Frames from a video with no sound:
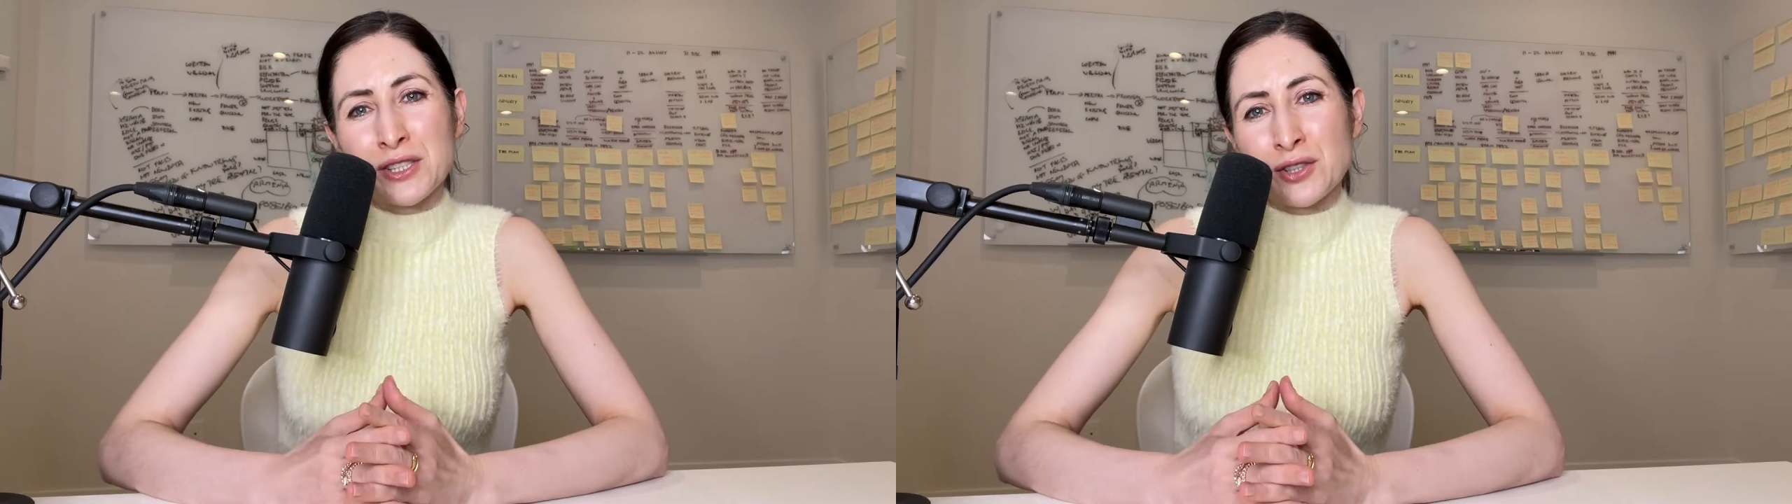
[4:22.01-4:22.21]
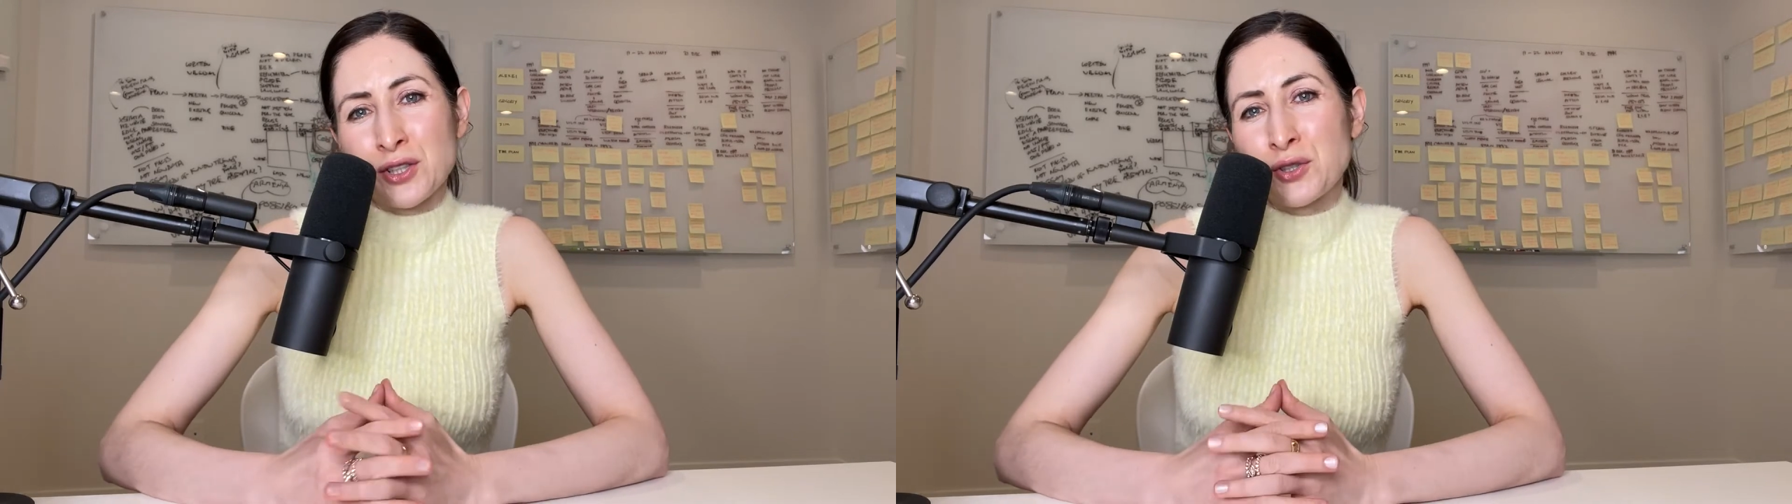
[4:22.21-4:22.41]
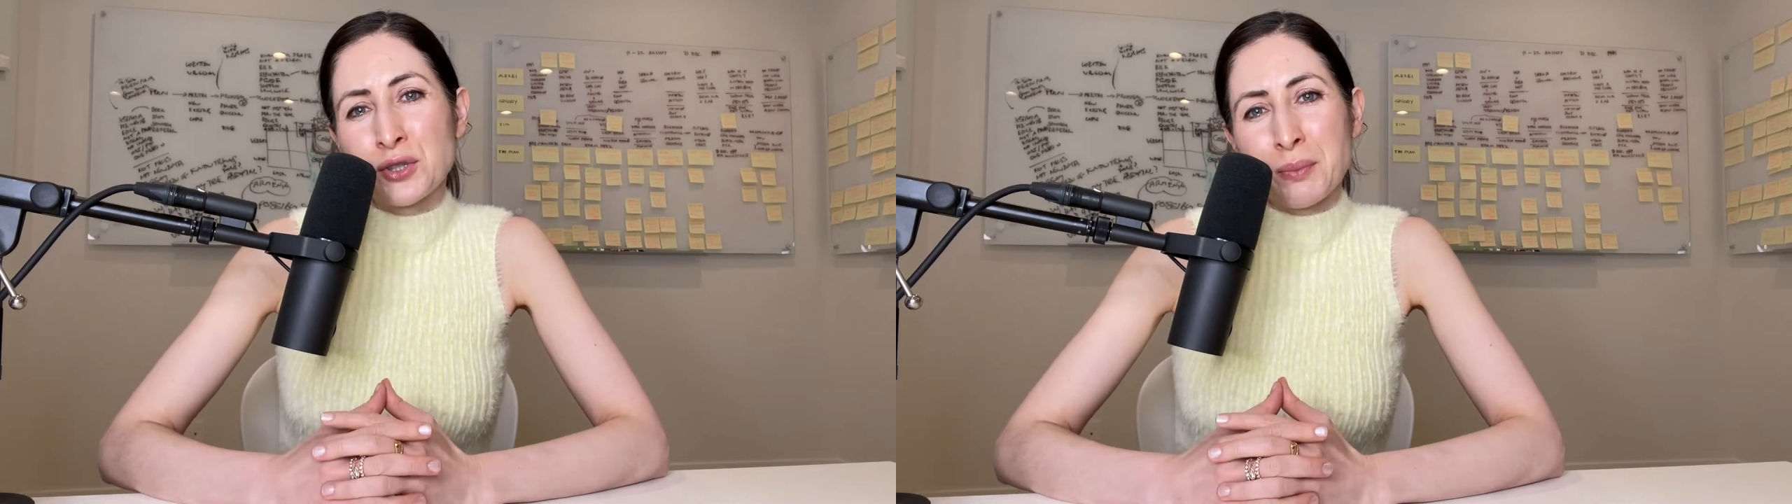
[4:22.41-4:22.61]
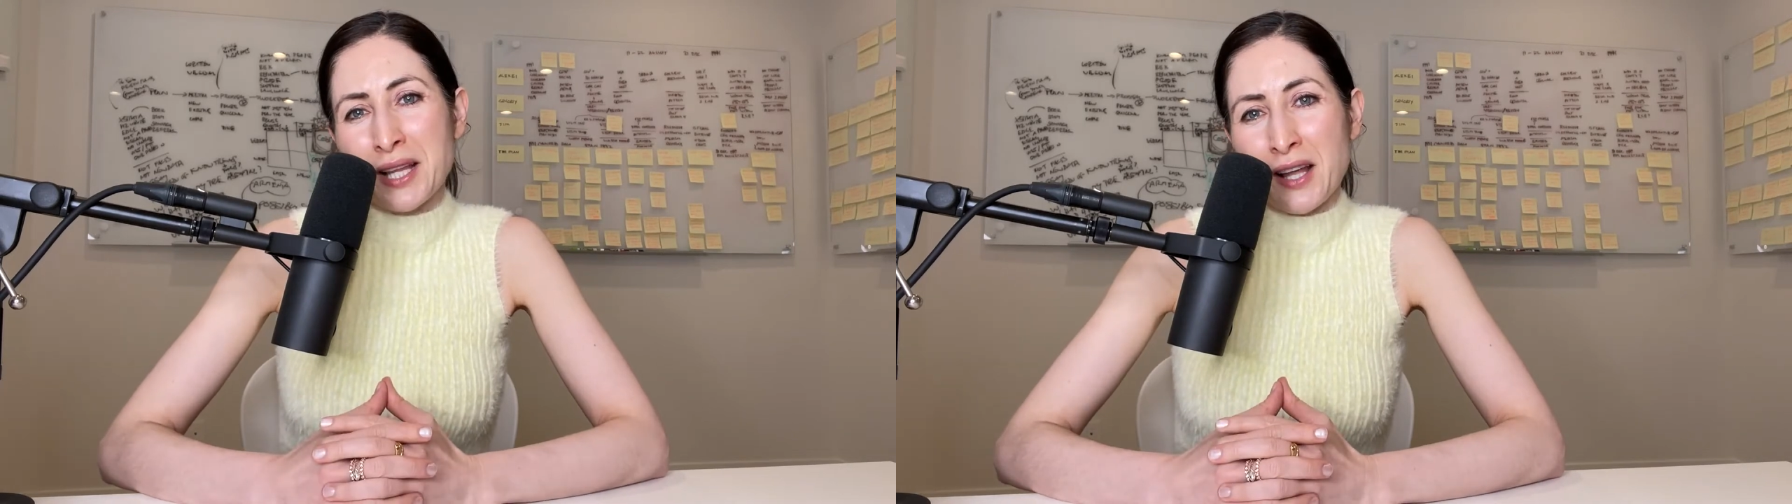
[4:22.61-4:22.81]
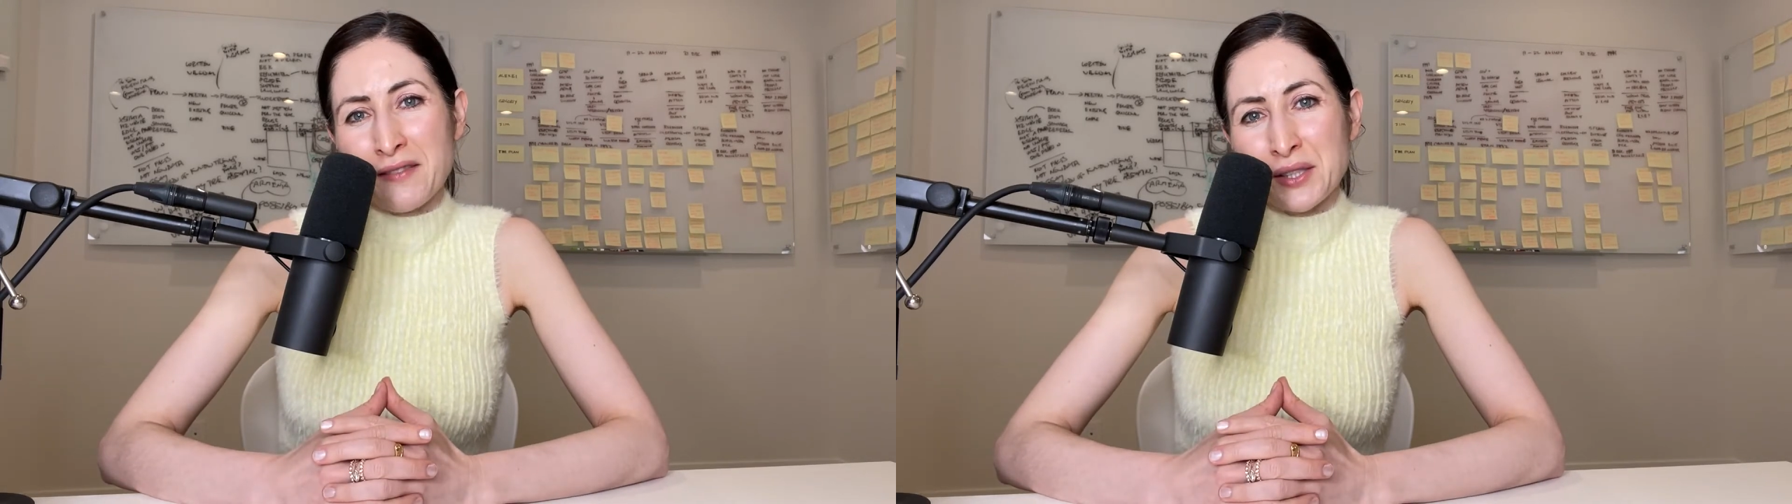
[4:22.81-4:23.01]
not doing my
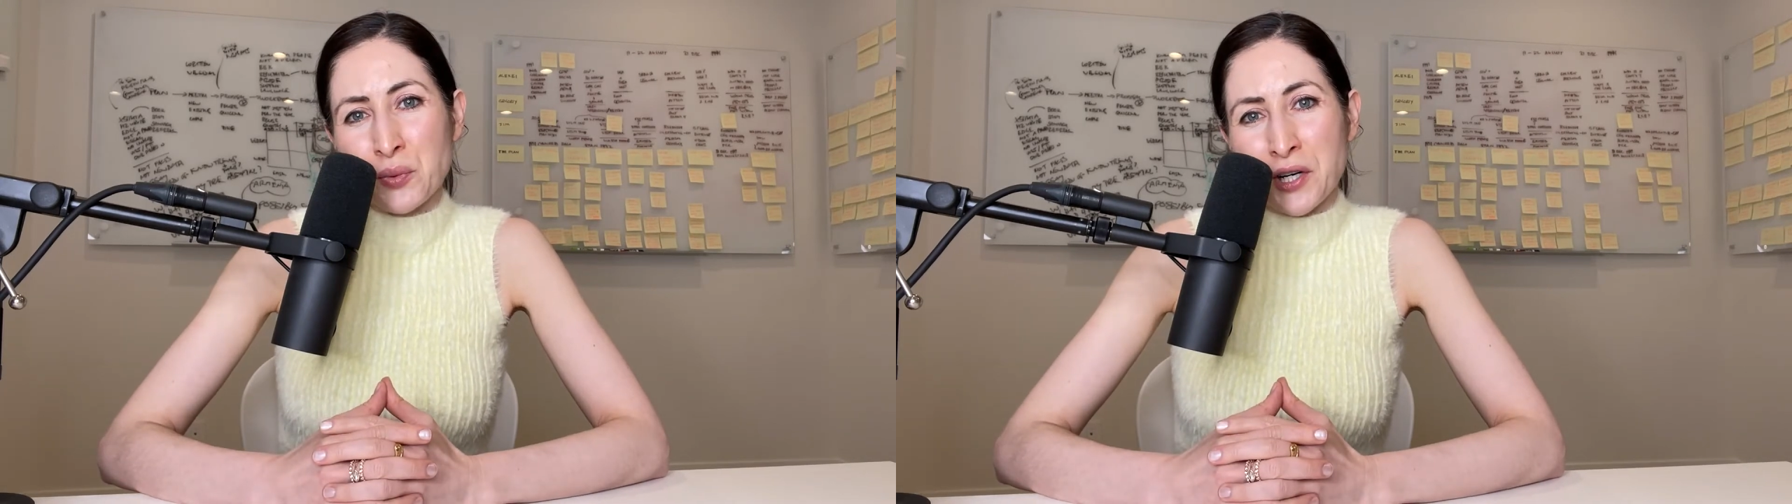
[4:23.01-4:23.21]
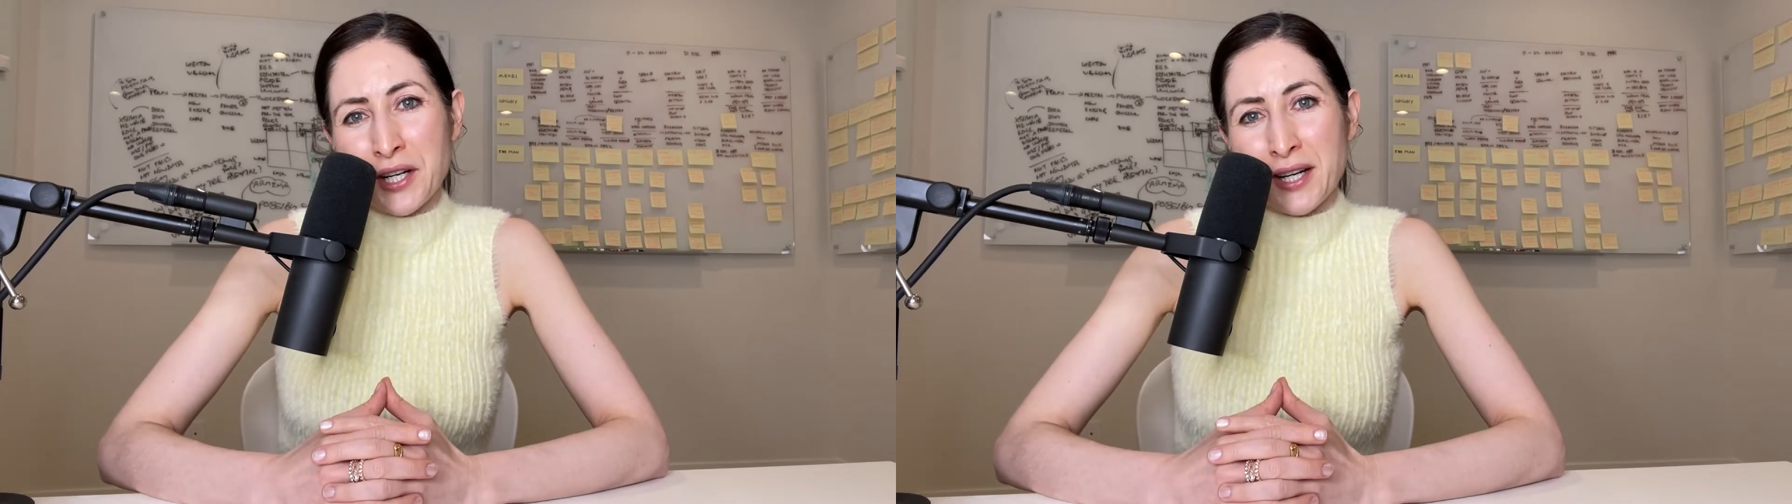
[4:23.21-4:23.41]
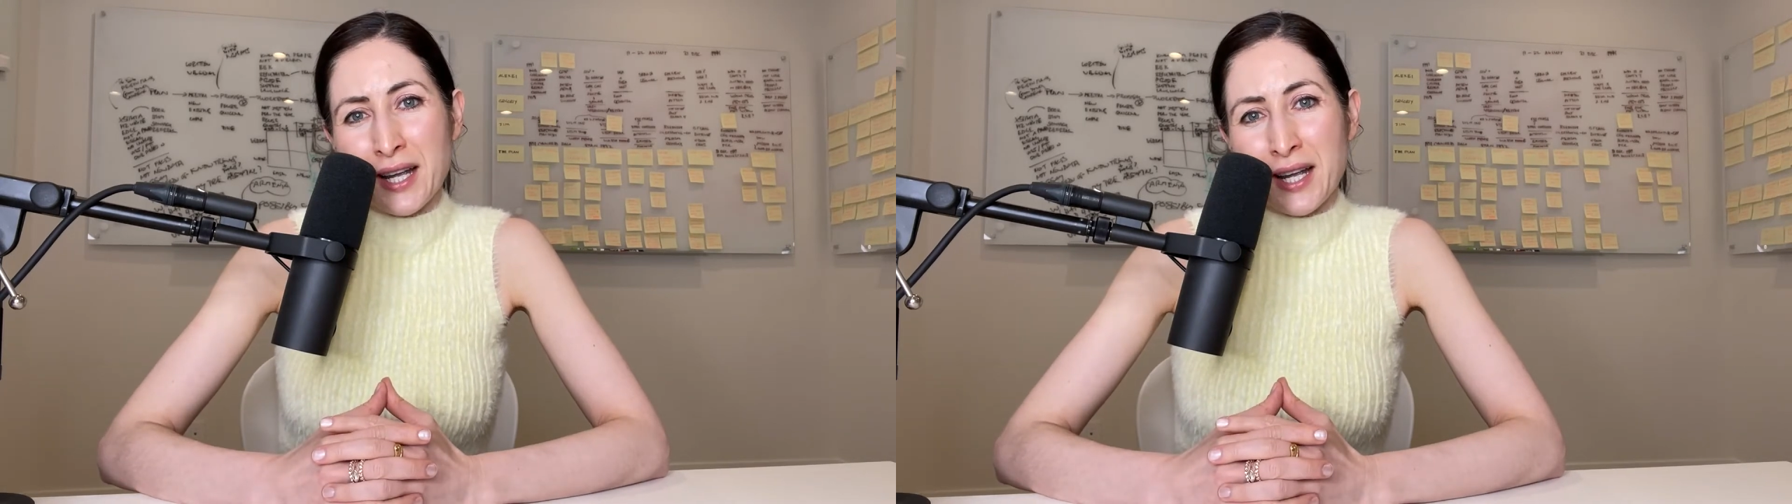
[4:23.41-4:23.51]
life's work,